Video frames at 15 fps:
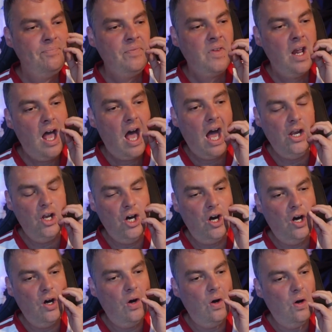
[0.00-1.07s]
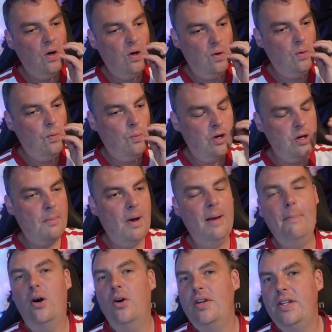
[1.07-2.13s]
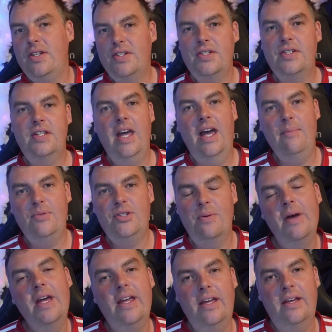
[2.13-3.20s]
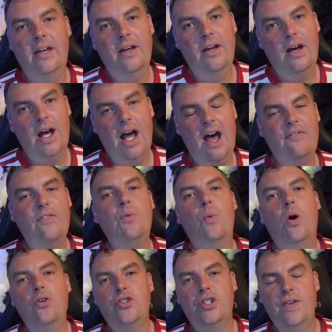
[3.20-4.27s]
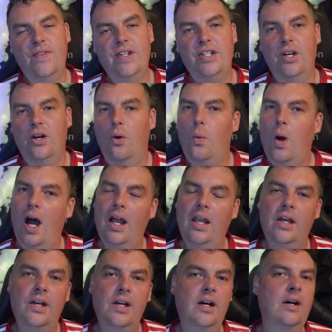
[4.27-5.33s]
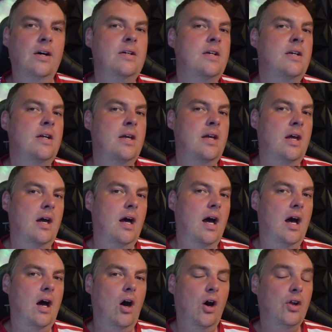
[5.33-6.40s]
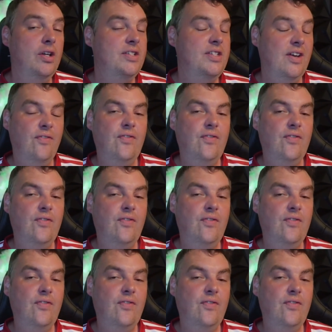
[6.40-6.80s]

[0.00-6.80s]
I know one of my boys came to me, having watched a video a while ago on a different